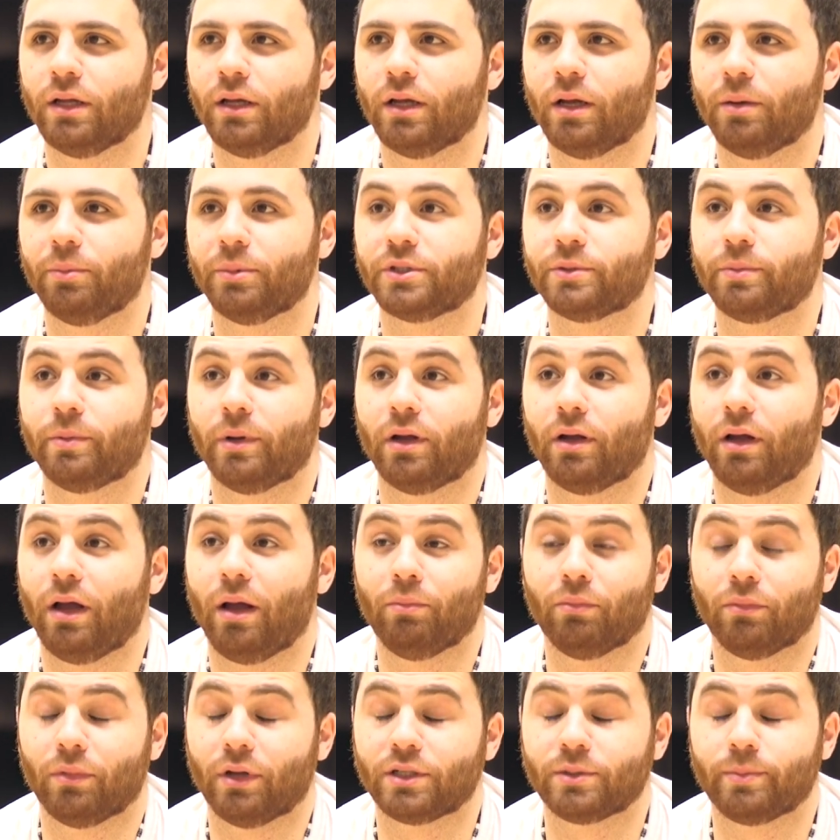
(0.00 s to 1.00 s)

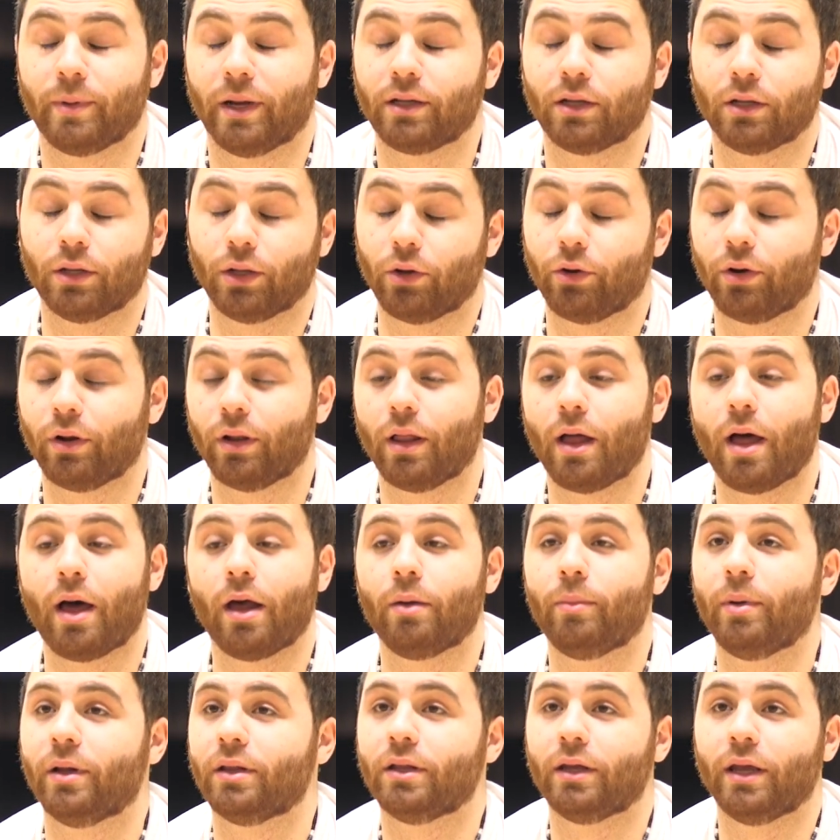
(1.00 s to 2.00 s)
I'm expecting to learn a lot
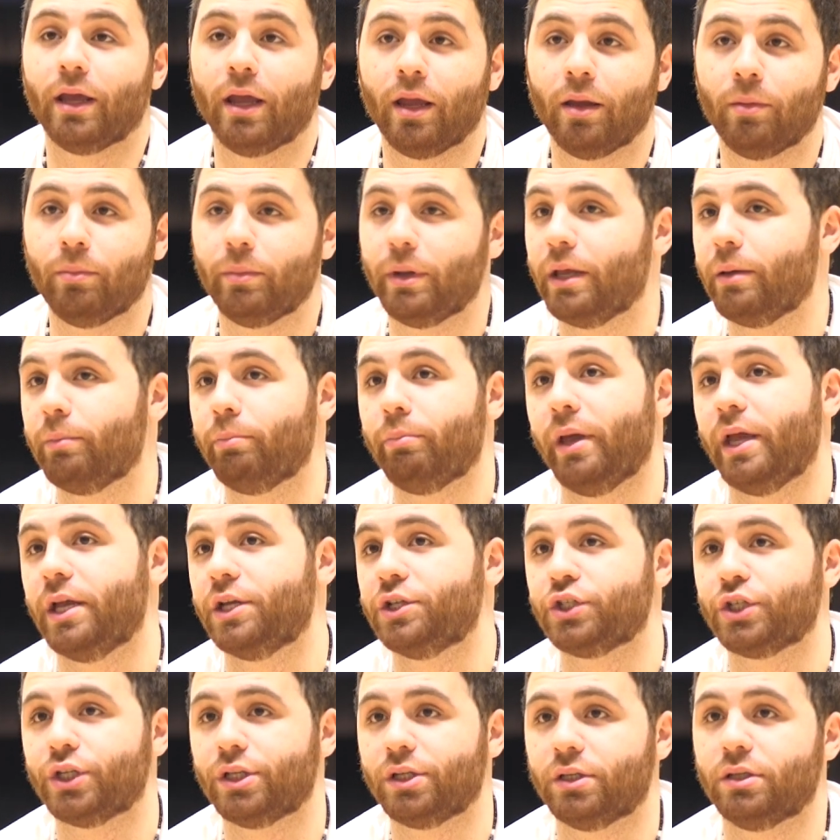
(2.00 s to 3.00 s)
about the game, being
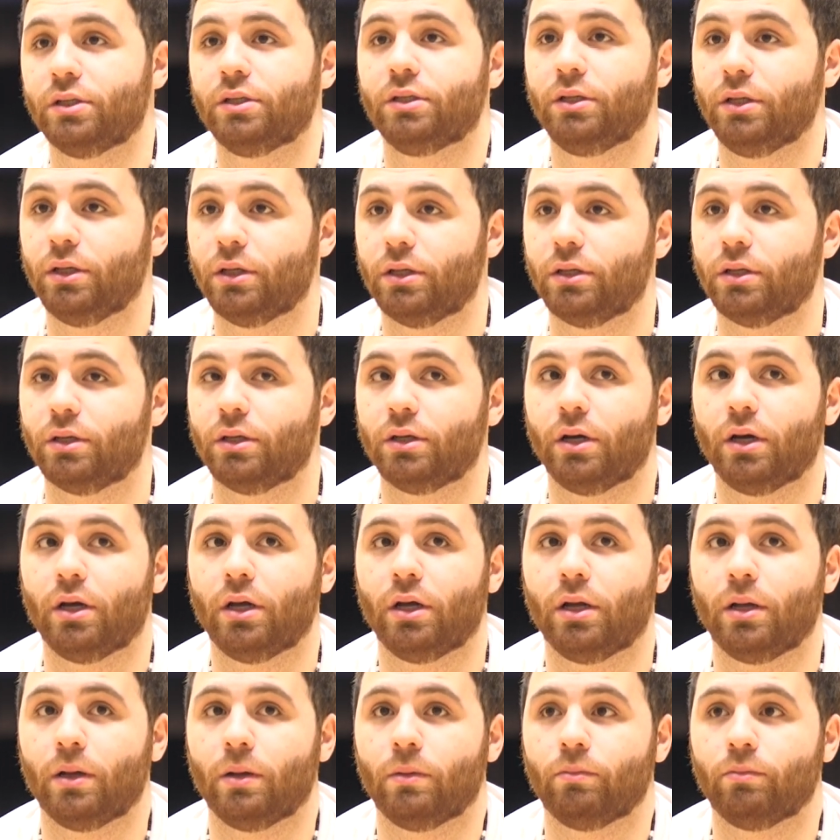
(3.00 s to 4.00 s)
patient, and
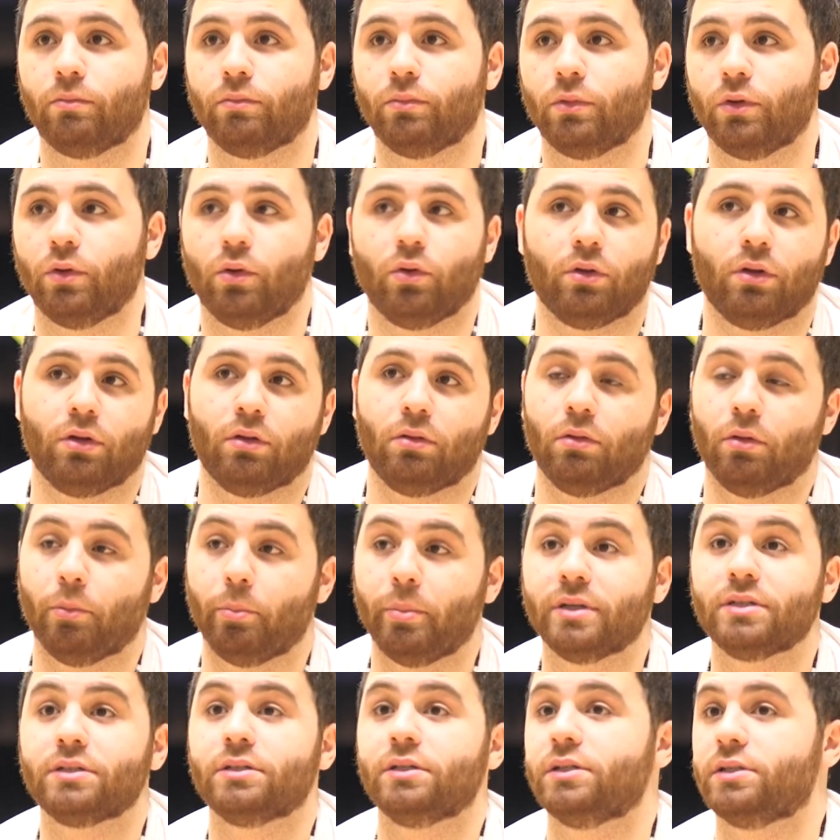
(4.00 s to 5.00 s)
the
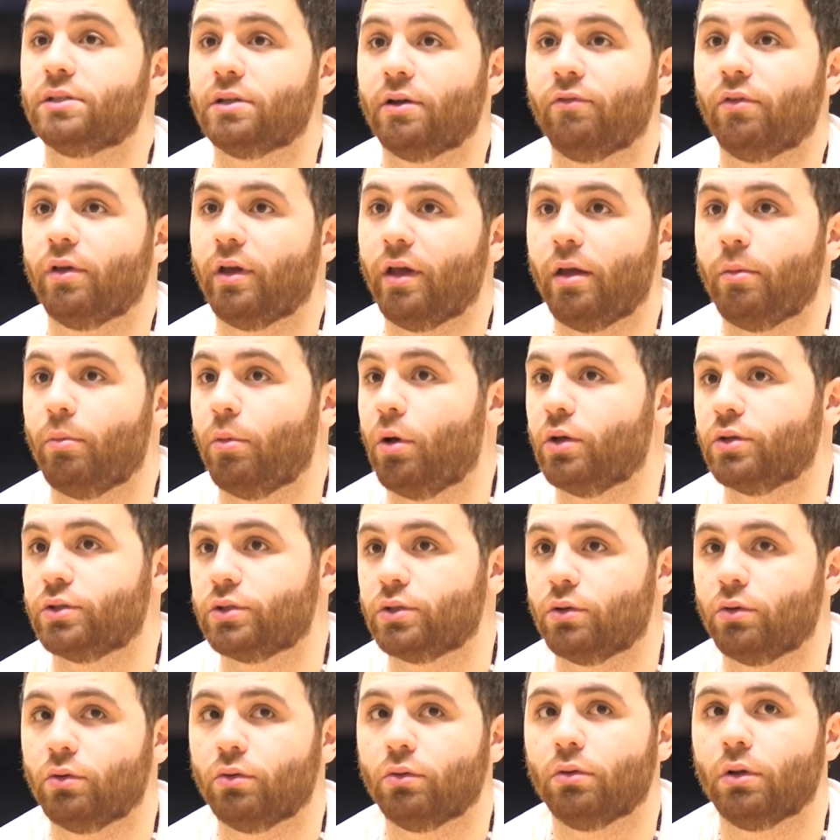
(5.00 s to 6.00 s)
business of the game
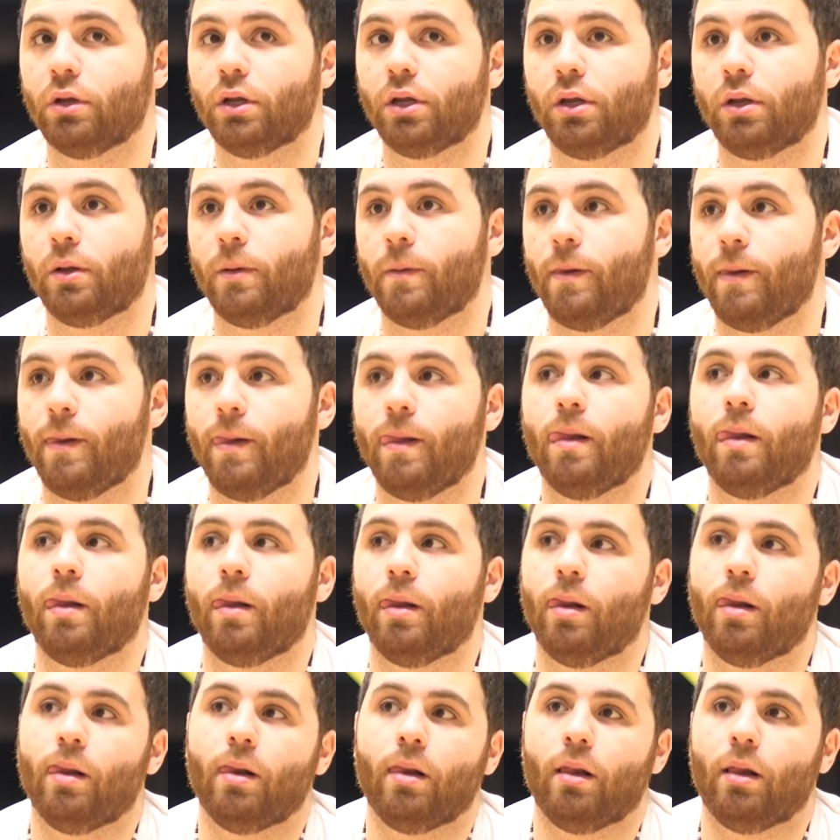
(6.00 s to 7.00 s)
also, like
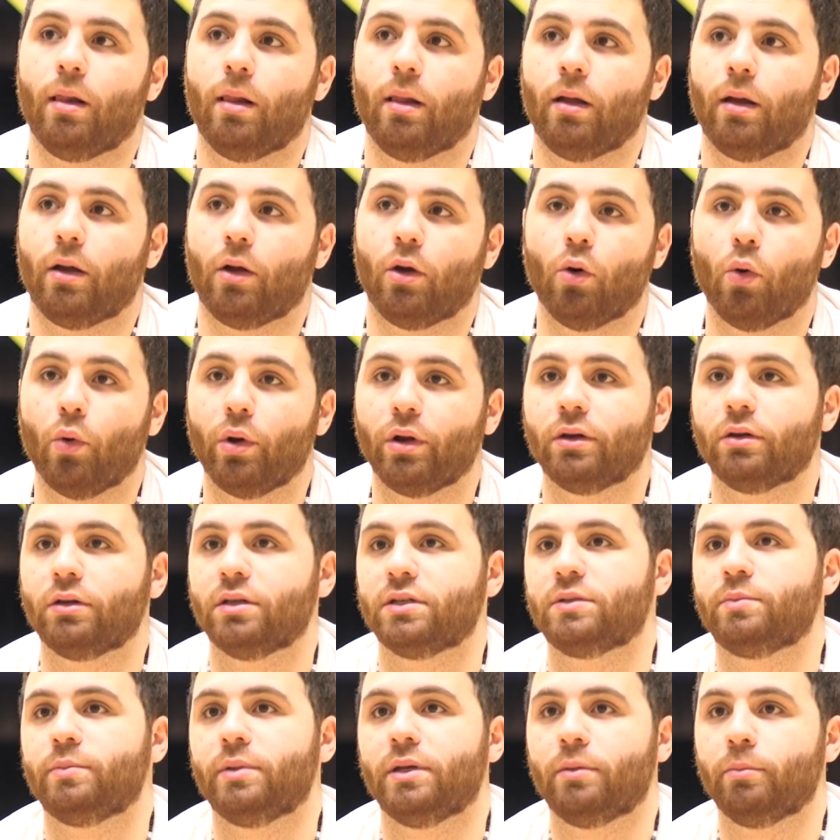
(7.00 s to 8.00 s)
going to
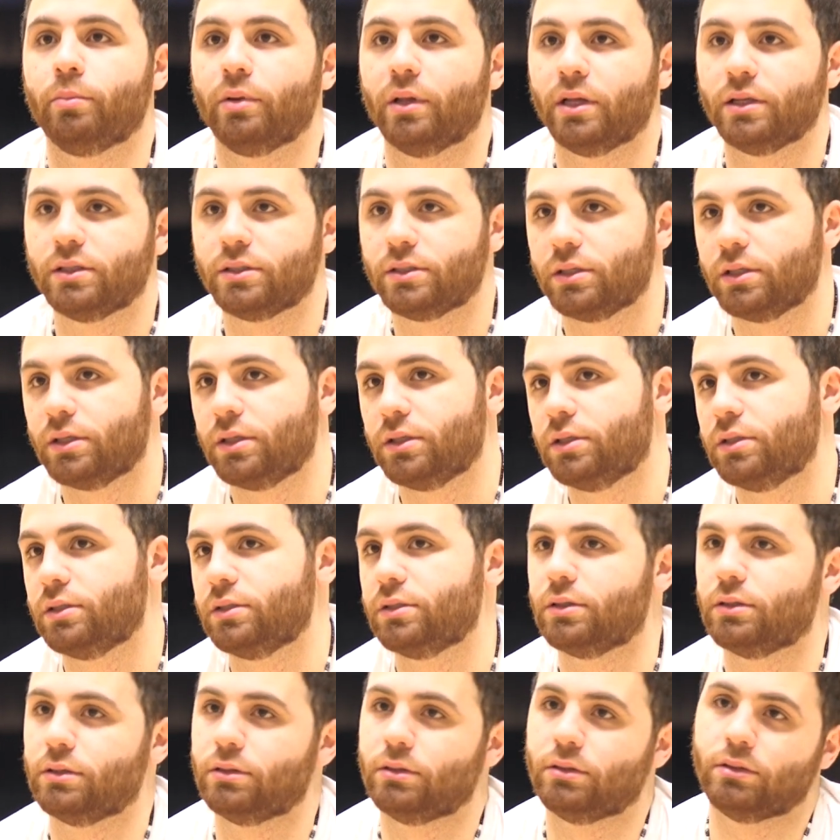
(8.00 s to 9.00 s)
speak
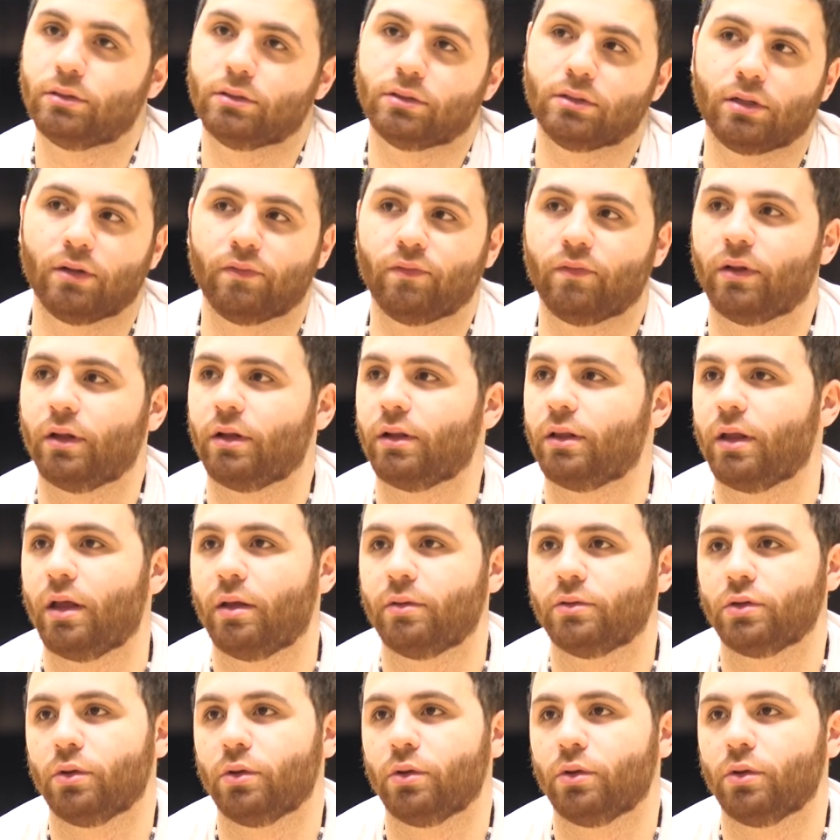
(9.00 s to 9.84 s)
places and stuff like that.